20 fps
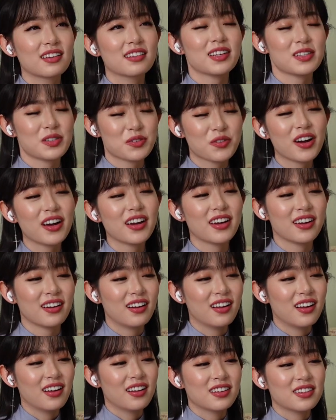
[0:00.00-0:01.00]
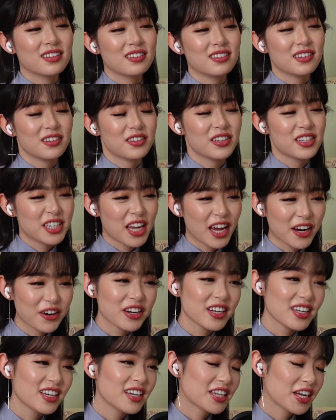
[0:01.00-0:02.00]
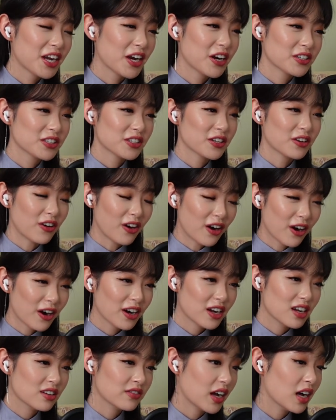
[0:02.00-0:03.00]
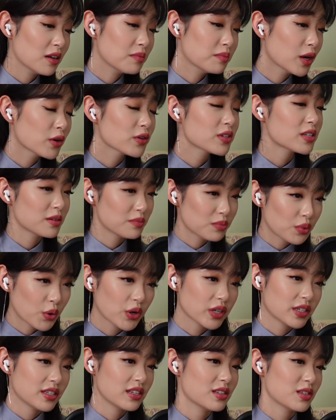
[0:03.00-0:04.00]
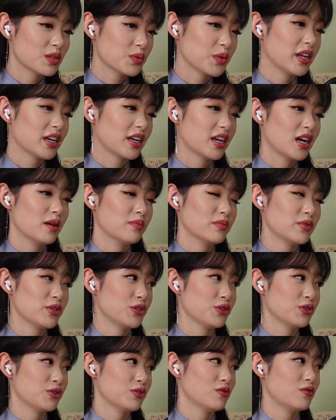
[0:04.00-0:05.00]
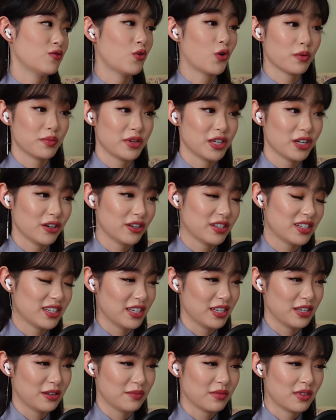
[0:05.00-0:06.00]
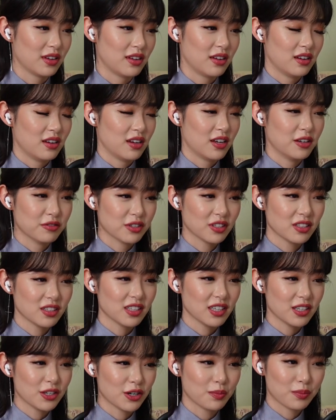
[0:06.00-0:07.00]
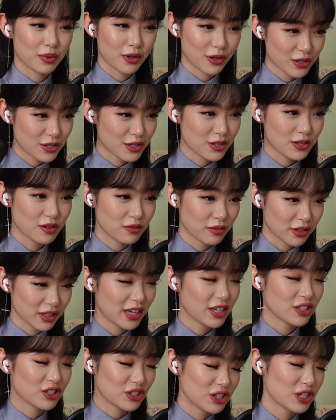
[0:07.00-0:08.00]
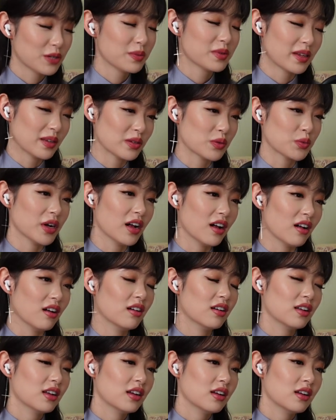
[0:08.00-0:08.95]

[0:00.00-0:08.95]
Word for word: That's right. You know, integrity and character are of utmost importance when it comes to forming your team and really your personal relationships as well.